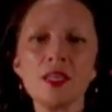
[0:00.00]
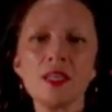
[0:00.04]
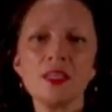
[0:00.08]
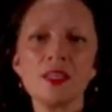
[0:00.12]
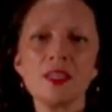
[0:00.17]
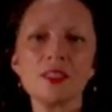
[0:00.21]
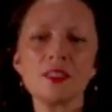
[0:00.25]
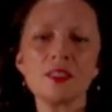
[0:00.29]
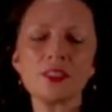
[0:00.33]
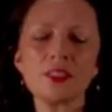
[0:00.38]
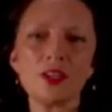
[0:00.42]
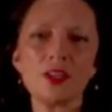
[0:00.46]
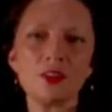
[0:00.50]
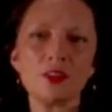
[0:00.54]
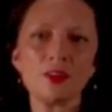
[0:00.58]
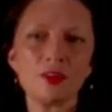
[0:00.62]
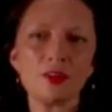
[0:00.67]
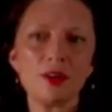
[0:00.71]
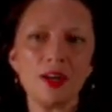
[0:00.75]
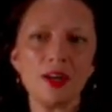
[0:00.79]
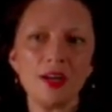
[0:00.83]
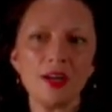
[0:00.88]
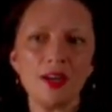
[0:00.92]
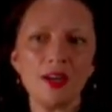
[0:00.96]
So
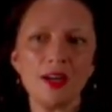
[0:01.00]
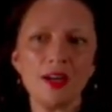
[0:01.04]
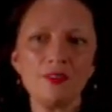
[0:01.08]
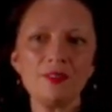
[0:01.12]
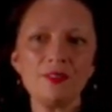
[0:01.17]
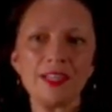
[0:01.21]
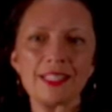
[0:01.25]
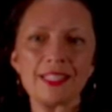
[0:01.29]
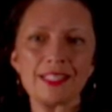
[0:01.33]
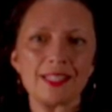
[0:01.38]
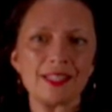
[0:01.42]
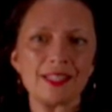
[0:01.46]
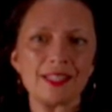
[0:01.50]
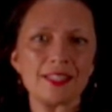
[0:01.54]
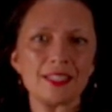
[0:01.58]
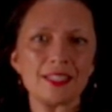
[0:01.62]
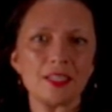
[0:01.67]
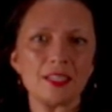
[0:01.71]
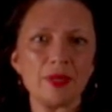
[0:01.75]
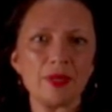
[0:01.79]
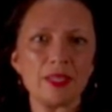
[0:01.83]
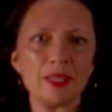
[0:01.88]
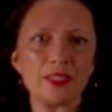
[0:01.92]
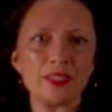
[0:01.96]
I've now set this up
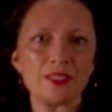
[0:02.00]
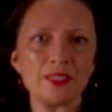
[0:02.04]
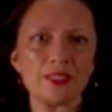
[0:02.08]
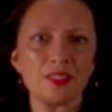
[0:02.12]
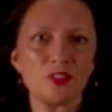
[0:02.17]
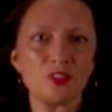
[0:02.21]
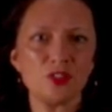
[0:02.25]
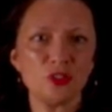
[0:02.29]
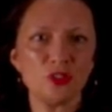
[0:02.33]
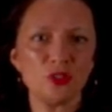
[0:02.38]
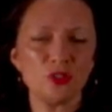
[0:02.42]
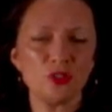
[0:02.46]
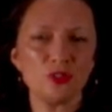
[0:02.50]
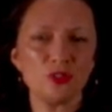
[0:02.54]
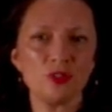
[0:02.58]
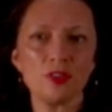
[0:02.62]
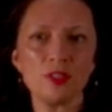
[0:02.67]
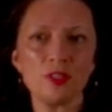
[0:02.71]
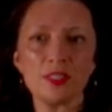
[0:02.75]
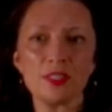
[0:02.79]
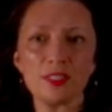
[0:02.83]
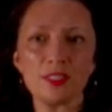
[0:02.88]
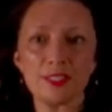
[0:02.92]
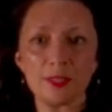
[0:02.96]
as two
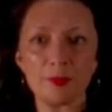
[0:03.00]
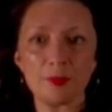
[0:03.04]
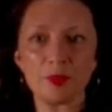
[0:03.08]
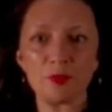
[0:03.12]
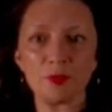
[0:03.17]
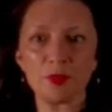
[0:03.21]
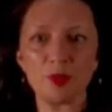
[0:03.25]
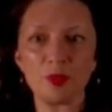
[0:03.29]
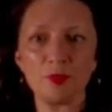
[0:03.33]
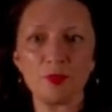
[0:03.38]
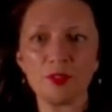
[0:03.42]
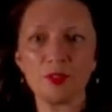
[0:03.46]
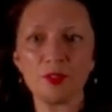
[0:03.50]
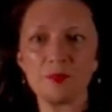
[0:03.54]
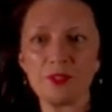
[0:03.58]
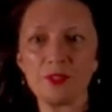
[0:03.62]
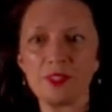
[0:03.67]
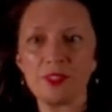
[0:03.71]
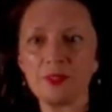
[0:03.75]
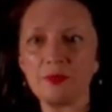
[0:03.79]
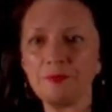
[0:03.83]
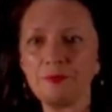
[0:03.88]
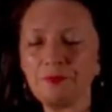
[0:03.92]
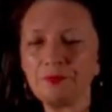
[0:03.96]
separate problems.
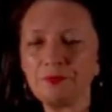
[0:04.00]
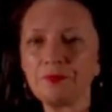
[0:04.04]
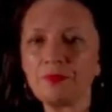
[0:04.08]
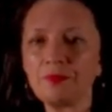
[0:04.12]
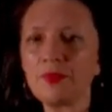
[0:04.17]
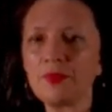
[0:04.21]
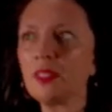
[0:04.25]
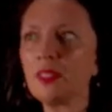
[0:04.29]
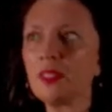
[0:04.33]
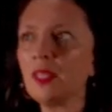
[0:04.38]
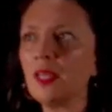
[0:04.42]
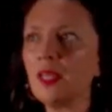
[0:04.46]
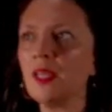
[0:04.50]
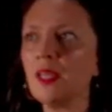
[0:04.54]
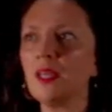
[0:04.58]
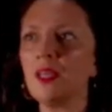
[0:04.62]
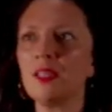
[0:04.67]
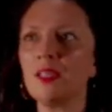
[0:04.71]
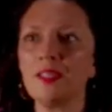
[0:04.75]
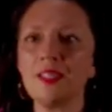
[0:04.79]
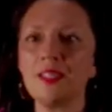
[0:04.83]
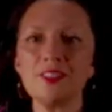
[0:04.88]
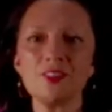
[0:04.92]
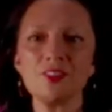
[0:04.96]

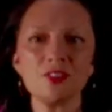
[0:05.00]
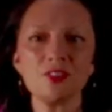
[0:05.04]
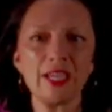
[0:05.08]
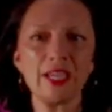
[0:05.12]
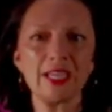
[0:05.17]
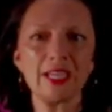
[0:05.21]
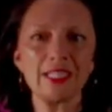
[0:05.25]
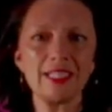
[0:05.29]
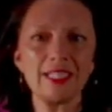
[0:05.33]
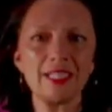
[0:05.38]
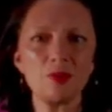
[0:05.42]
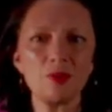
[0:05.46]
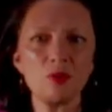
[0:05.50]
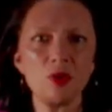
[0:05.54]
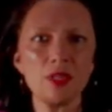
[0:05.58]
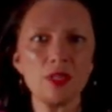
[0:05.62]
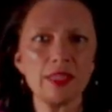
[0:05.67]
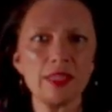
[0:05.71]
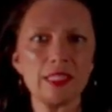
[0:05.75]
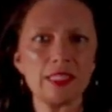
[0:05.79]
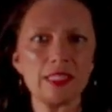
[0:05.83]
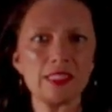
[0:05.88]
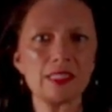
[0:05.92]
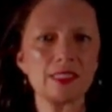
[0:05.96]
Let's calculate what
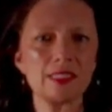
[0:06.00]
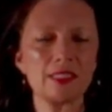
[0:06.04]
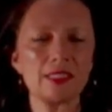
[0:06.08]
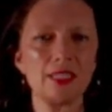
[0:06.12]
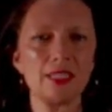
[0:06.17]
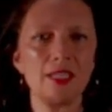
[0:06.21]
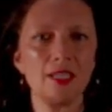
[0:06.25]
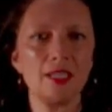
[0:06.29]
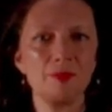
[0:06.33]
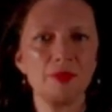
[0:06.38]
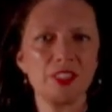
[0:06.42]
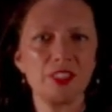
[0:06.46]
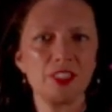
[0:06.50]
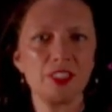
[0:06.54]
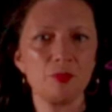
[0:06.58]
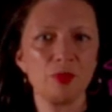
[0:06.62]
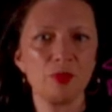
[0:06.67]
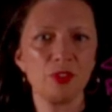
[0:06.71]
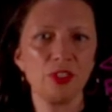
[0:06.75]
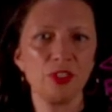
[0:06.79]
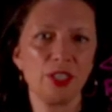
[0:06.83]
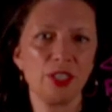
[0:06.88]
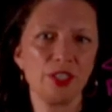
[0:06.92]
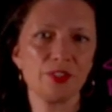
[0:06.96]
this
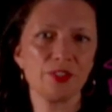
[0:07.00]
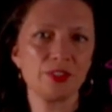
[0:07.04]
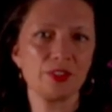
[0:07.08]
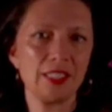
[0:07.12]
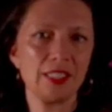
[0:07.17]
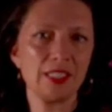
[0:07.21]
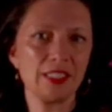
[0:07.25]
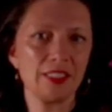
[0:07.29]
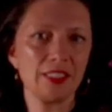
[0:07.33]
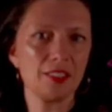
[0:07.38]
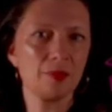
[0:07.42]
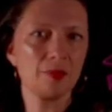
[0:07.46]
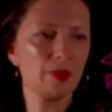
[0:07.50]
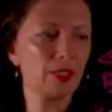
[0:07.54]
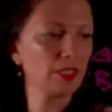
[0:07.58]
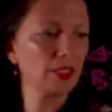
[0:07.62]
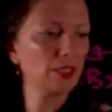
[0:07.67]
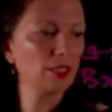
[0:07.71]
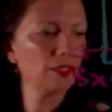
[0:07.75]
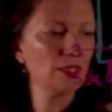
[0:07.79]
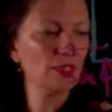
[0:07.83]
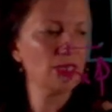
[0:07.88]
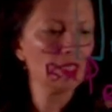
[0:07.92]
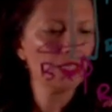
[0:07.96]
distributed load needs to be.
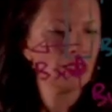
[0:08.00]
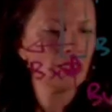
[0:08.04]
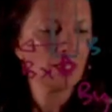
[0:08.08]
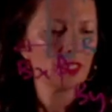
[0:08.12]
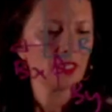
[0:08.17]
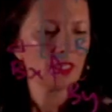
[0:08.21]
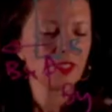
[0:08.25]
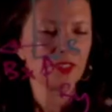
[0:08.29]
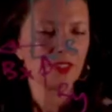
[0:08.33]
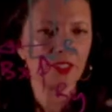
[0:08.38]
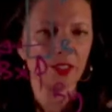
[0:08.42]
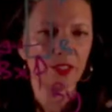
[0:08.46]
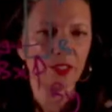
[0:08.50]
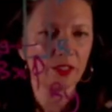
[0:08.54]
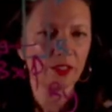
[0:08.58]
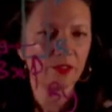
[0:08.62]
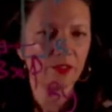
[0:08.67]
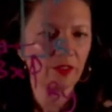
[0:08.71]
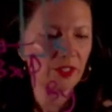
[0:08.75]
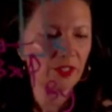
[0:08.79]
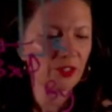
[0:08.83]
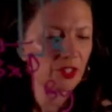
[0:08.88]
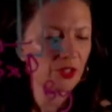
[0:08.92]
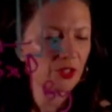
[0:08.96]
So if I
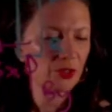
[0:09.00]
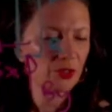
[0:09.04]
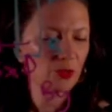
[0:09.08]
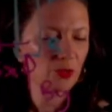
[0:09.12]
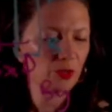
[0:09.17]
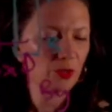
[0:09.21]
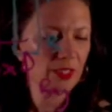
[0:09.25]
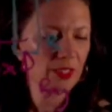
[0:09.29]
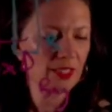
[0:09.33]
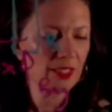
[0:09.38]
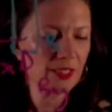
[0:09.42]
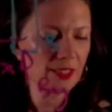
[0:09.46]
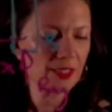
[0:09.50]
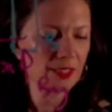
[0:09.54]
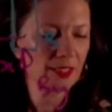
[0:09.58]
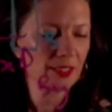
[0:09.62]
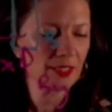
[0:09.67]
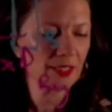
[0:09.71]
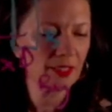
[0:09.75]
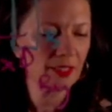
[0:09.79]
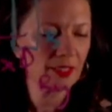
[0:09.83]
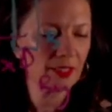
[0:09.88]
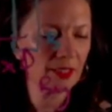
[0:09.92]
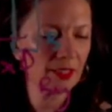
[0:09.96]
just draw this
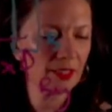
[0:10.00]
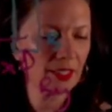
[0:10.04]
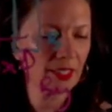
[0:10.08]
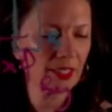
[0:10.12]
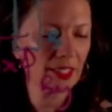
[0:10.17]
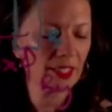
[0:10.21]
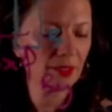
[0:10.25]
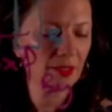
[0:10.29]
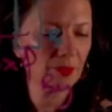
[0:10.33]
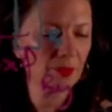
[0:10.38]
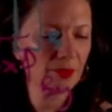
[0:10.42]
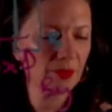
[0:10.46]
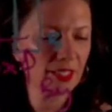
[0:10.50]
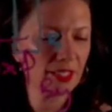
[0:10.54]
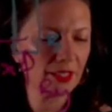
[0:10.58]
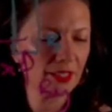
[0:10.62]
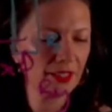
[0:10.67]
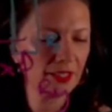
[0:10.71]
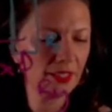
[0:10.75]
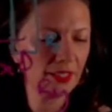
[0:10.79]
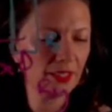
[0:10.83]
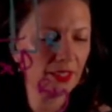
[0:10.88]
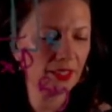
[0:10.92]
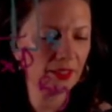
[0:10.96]
down
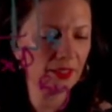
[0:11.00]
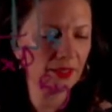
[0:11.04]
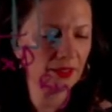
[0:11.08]
here,